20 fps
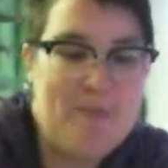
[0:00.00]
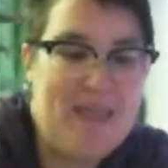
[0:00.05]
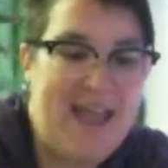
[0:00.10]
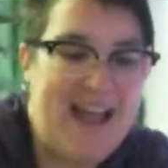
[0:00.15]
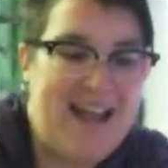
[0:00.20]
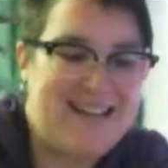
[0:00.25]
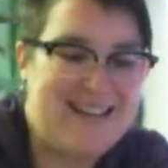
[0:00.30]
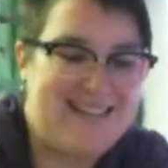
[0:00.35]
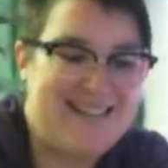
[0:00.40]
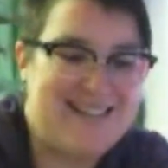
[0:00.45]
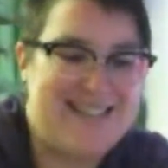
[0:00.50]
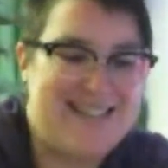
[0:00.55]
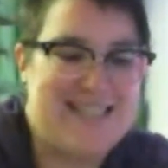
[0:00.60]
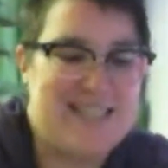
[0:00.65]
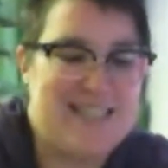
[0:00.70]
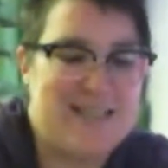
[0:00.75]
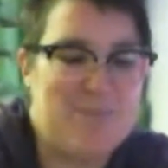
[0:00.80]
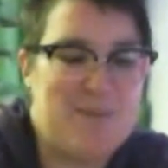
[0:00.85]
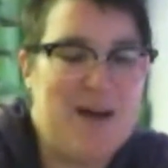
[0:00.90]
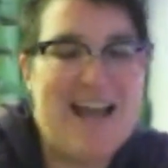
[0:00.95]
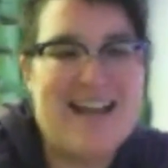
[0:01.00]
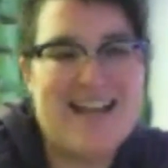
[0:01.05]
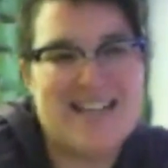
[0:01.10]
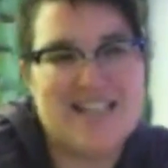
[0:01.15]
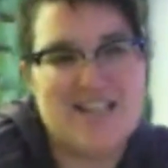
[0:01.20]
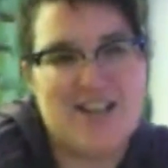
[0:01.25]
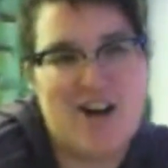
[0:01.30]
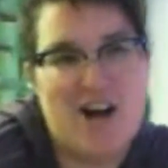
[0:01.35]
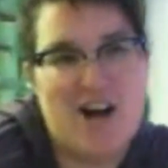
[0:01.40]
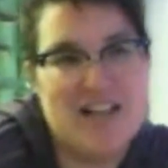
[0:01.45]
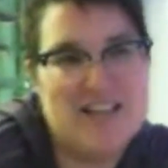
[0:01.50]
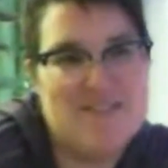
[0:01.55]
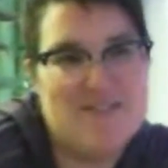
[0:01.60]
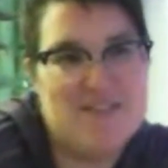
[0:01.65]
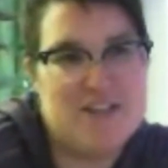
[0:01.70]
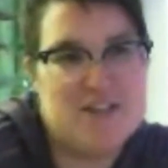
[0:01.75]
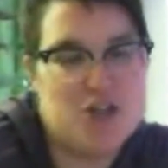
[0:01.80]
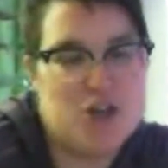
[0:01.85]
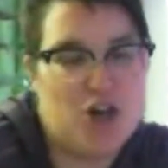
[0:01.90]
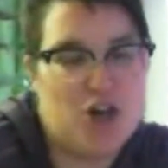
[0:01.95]
And despite all of
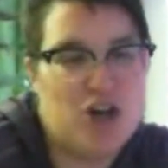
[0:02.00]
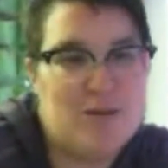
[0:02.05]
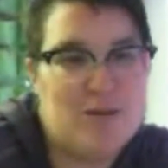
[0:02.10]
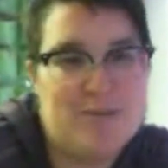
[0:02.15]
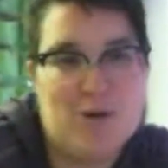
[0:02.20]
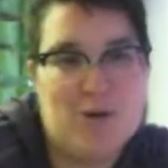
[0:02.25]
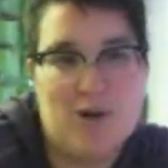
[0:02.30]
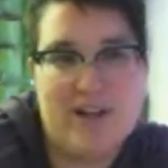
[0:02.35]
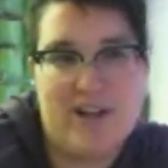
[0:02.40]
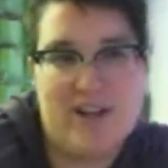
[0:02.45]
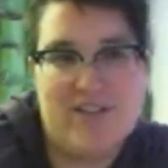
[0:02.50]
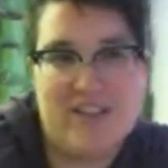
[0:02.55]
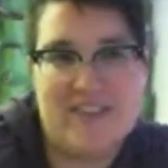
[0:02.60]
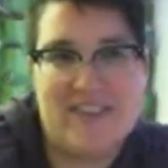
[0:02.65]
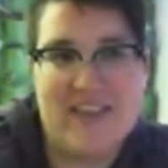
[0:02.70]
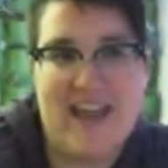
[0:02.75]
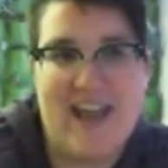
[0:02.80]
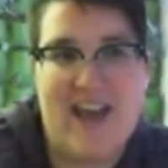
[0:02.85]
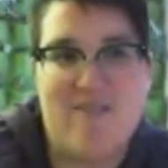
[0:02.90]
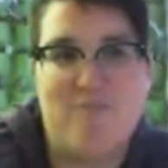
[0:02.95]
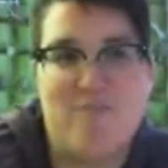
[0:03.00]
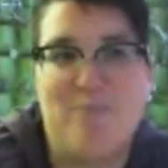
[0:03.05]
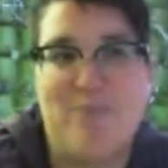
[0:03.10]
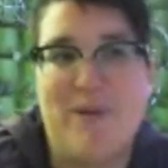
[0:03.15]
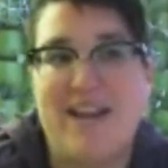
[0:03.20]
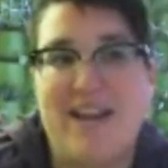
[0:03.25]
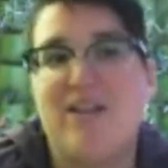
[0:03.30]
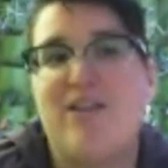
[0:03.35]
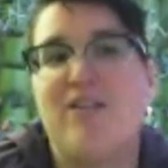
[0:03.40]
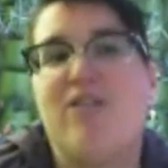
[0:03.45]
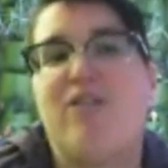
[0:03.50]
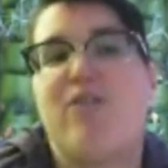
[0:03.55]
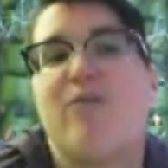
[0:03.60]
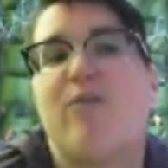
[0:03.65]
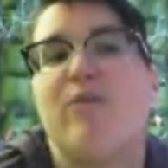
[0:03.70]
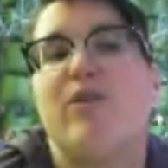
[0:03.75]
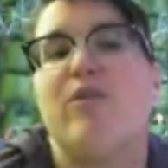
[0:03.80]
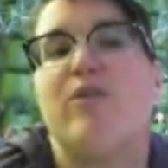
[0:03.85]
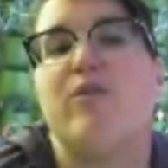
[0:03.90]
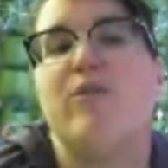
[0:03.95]
the turmoil that they have been
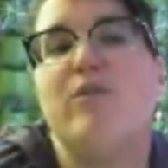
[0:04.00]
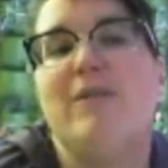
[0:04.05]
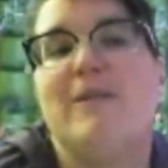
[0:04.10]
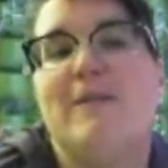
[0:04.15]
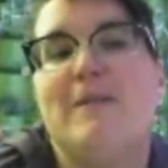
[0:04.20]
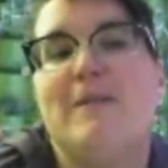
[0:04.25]
through